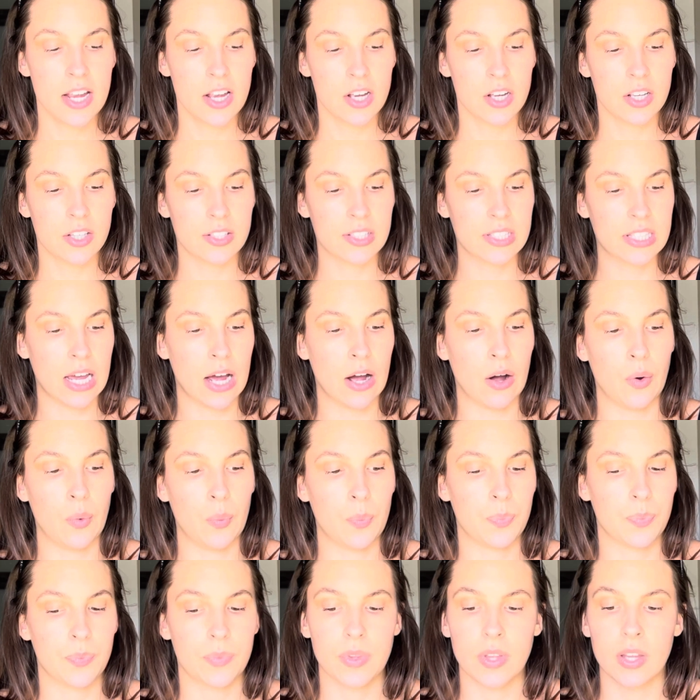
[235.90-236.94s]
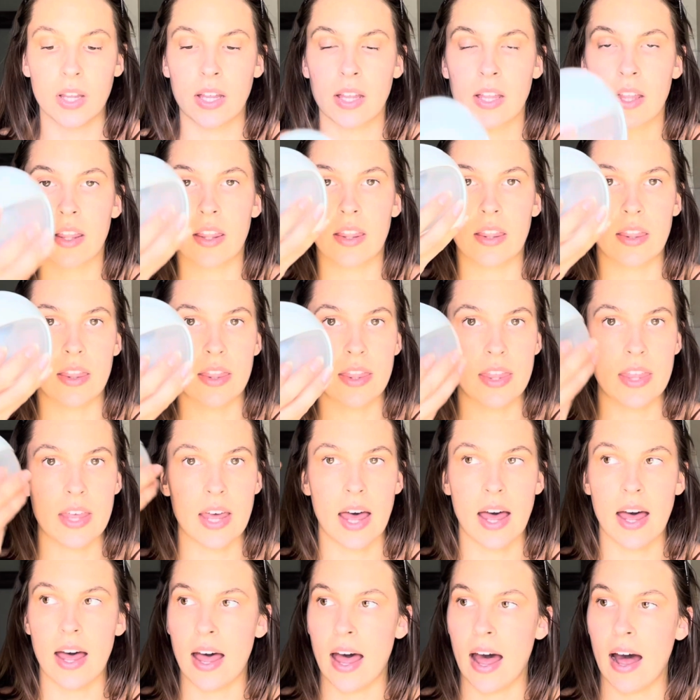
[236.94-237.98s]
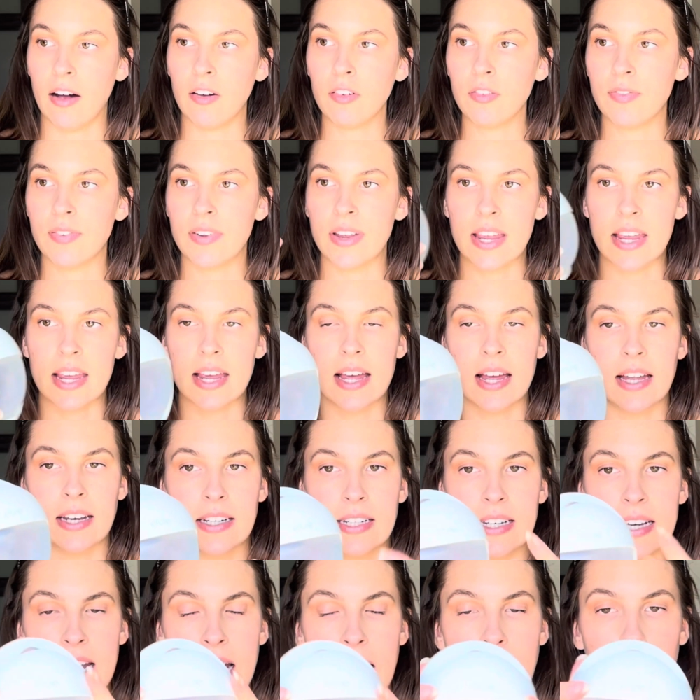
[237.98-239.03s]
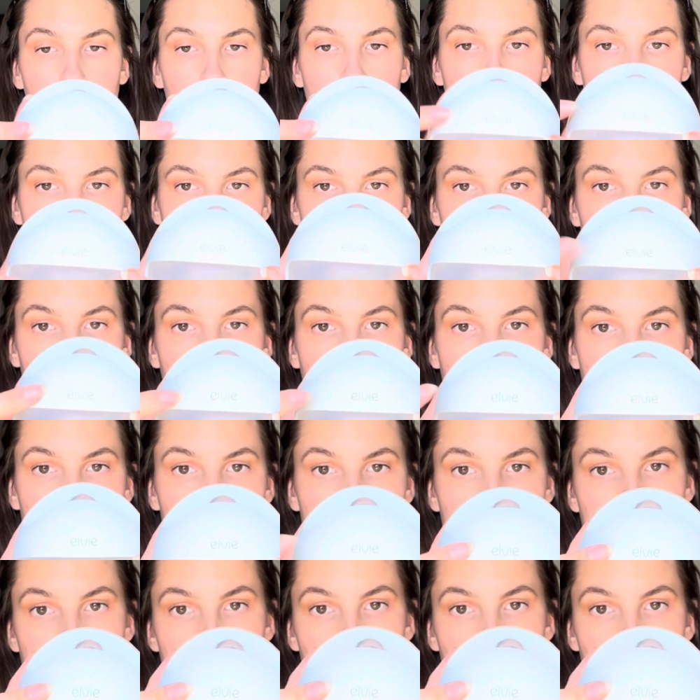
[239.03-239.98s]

So the Elvie now has a plastic